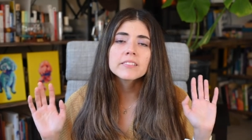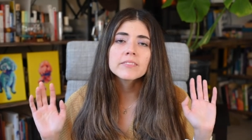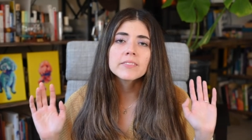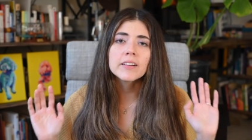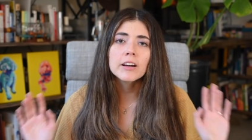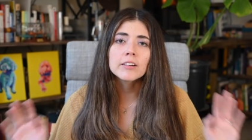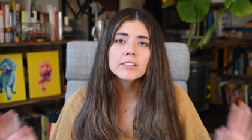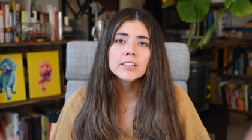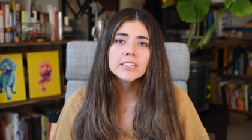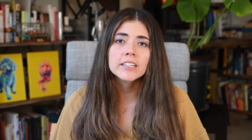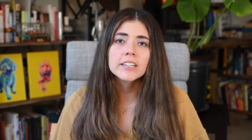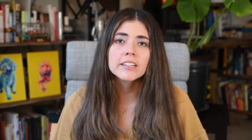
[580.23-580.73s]

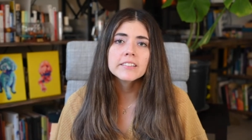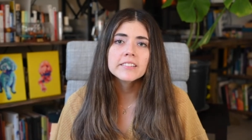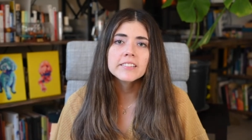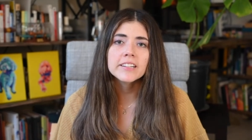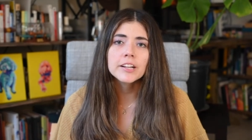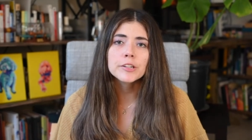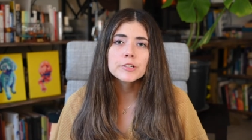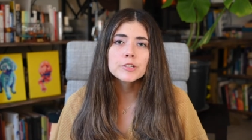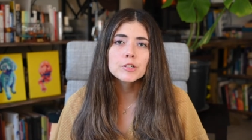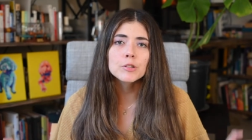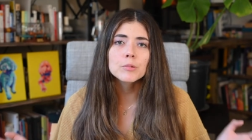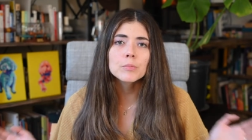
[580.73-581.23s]
found in its
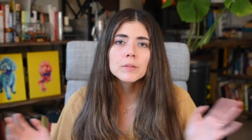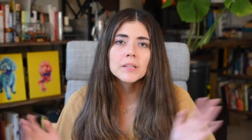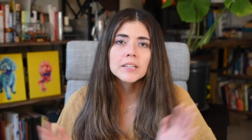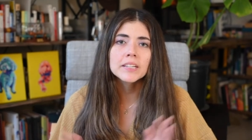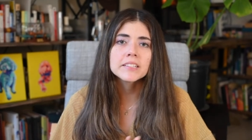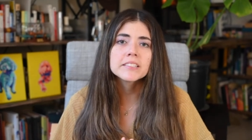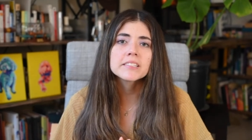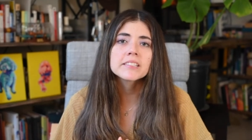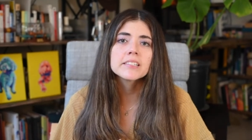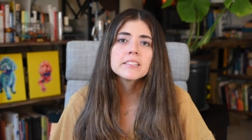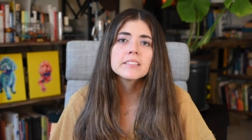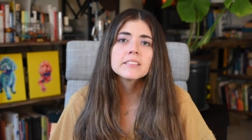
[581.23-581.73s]
natural
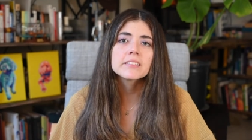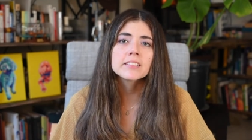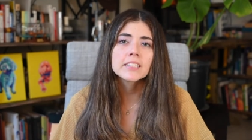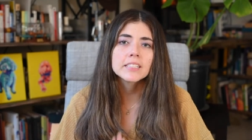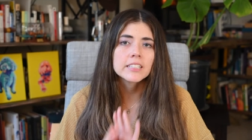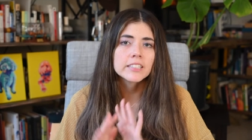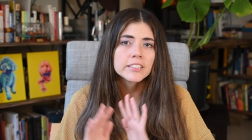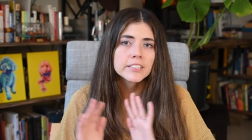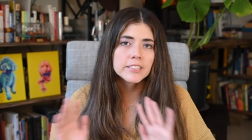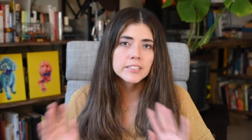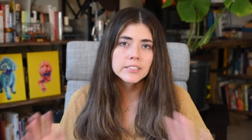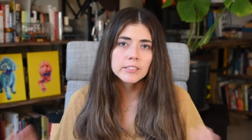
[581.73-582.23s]
places and
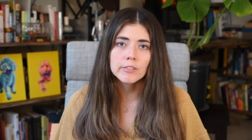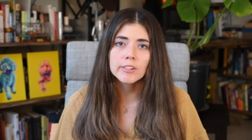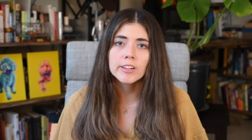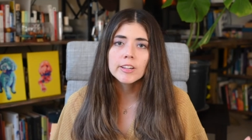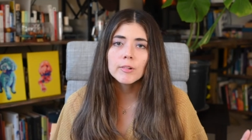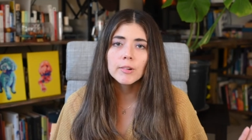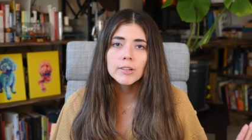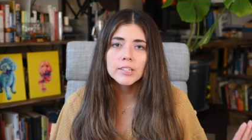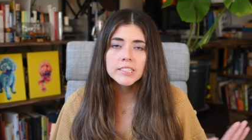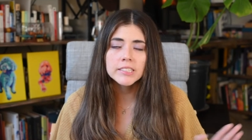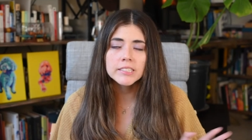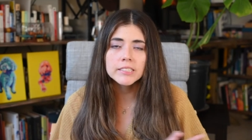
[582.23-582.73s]
it's doing
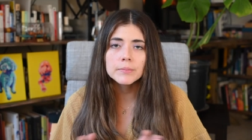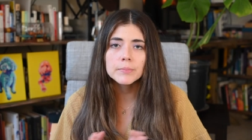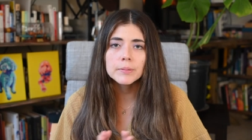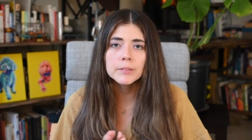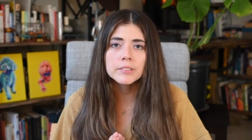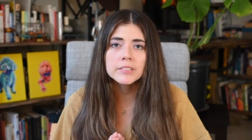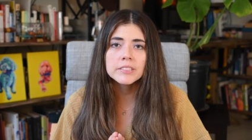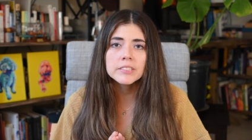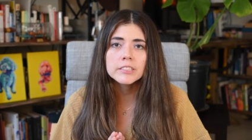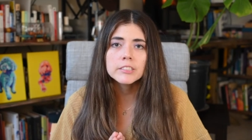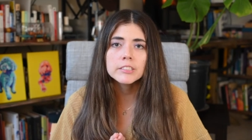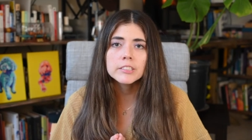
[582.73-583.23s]
what it's
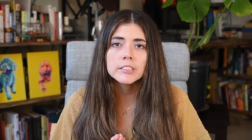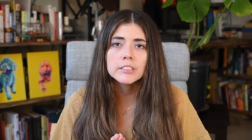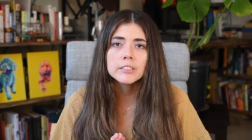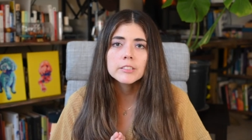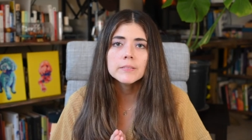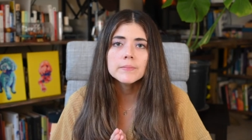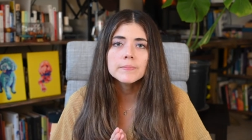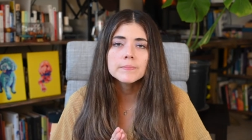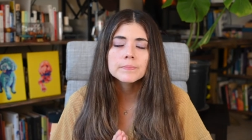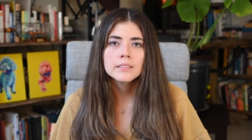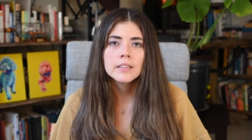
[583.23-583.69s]
supposed to do.